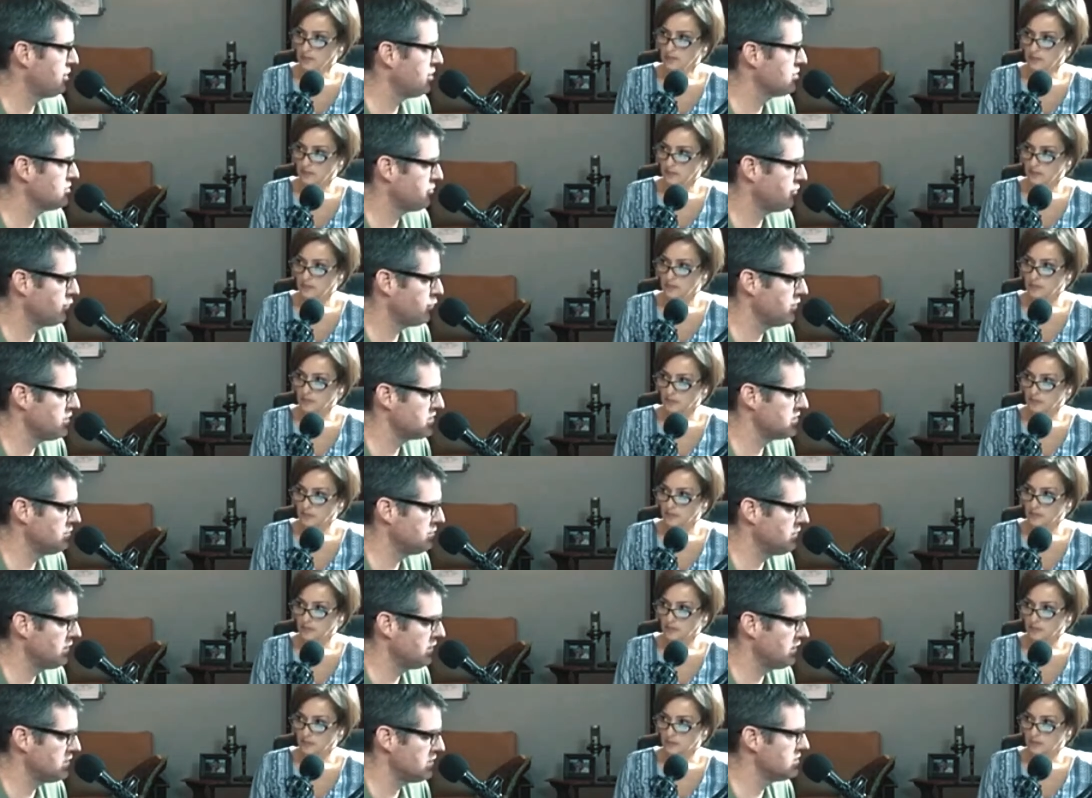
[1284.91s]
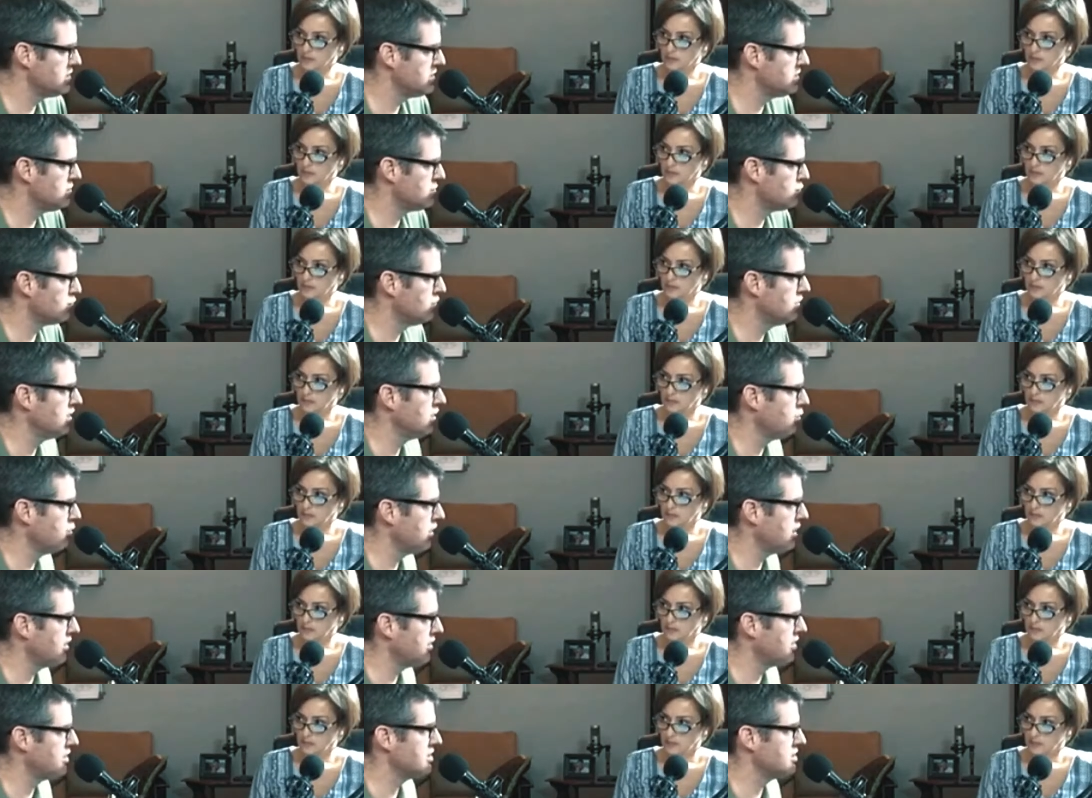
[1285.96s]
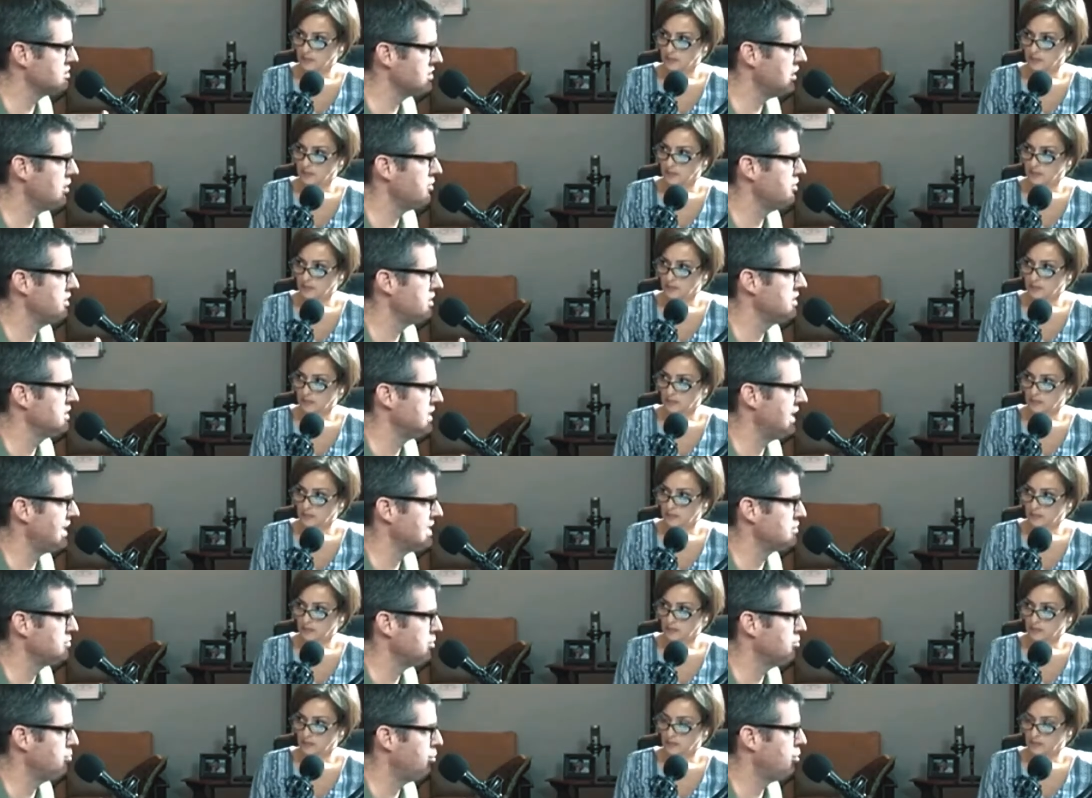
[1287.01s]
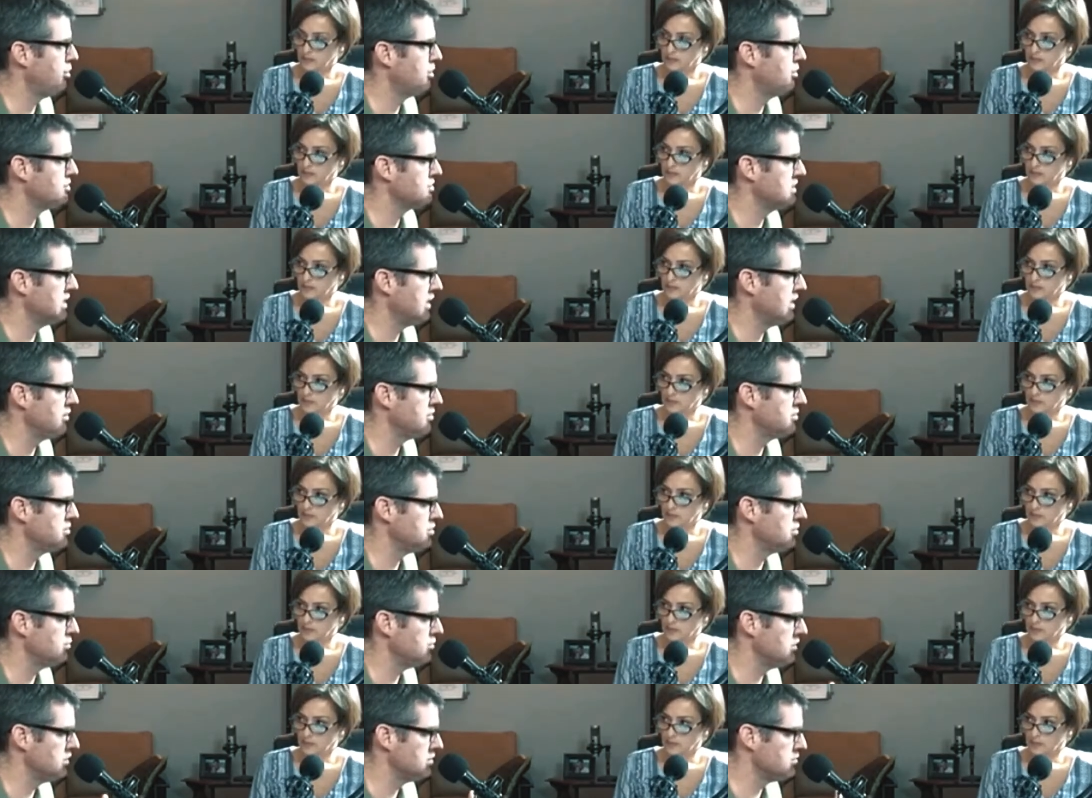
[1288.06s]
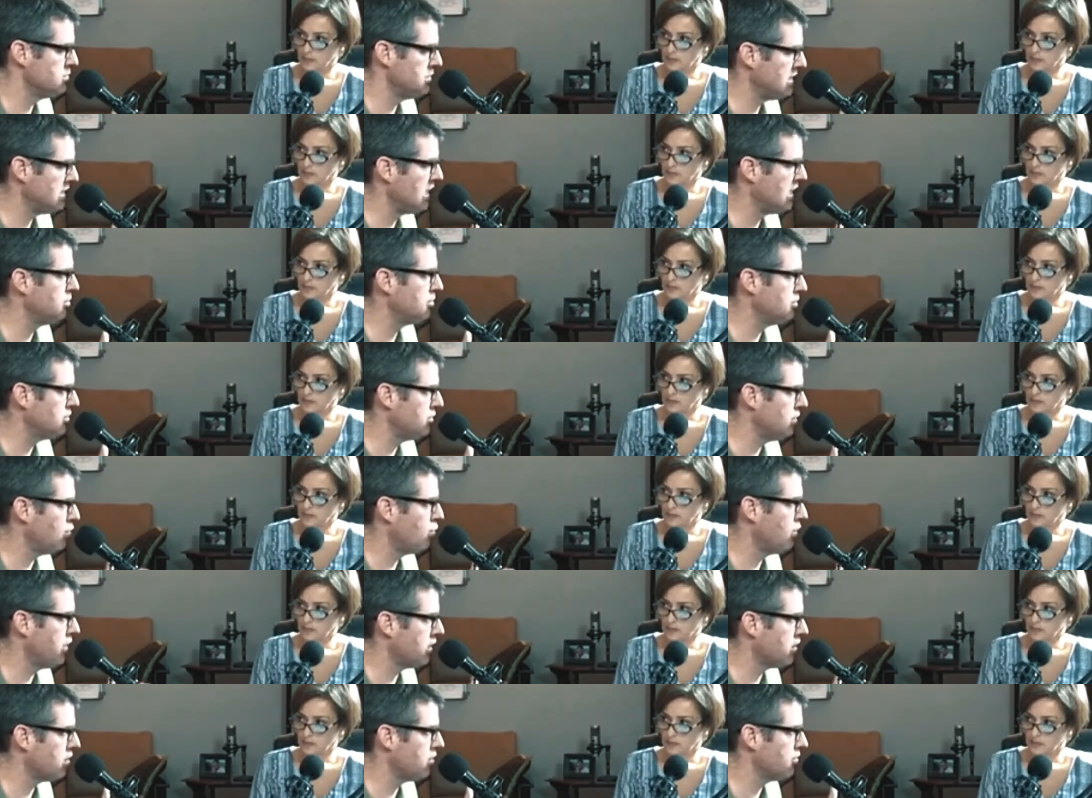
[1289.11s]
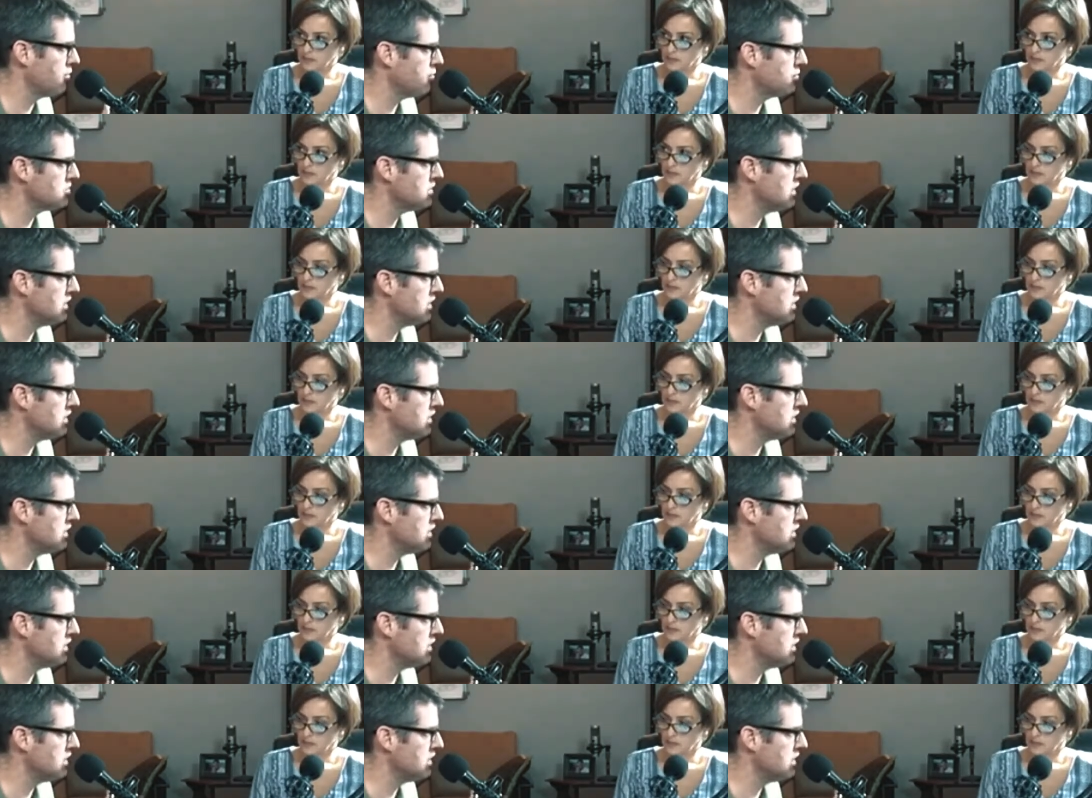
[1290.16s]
Speaker 1: prayers for wisdom because this is really what I think this healthy detachment boils down to is being able to know where are those